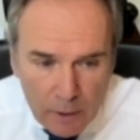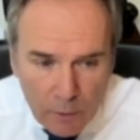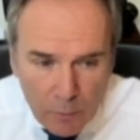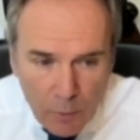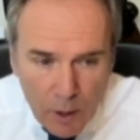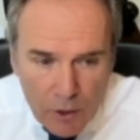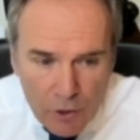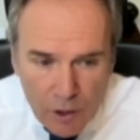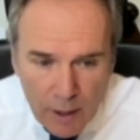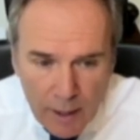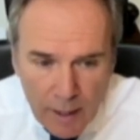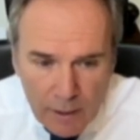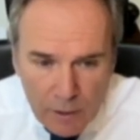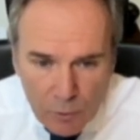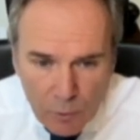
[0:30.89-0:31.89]
Russian
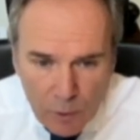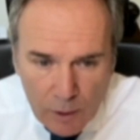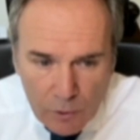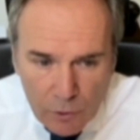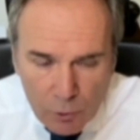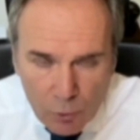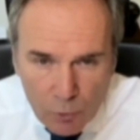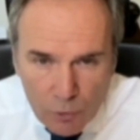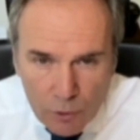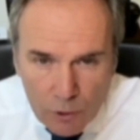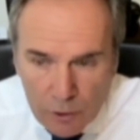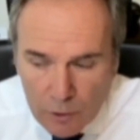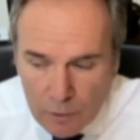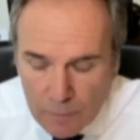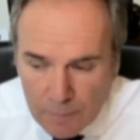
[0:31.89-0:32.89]
gas to other
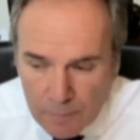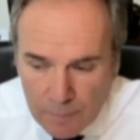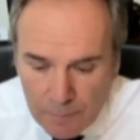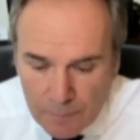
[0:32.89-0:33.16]
sources.